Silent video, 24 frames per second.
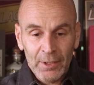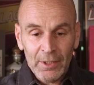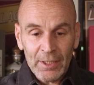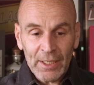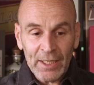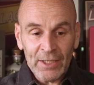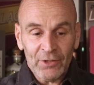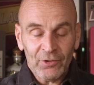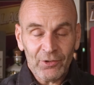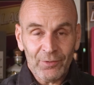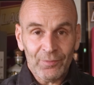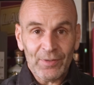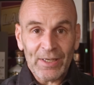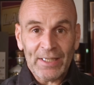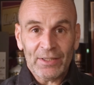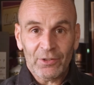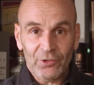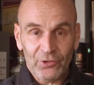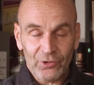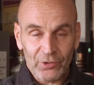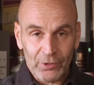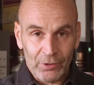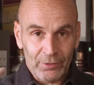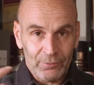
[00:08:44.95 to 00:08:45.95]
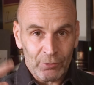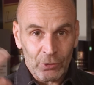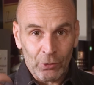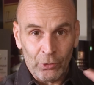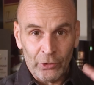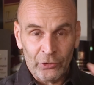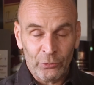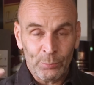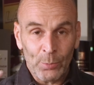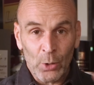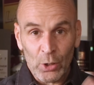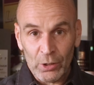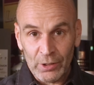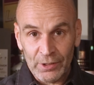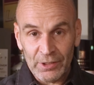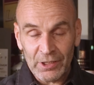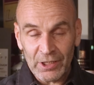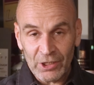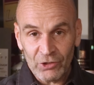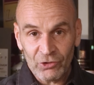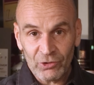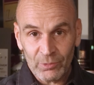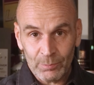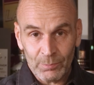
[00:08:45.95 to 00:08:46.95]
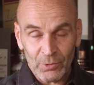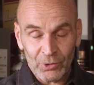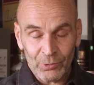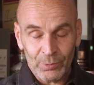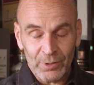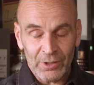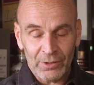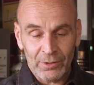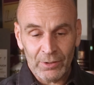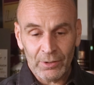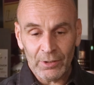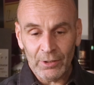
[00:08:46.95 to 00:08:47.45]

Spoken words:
Hence the fact there's a lot of cross-pollination between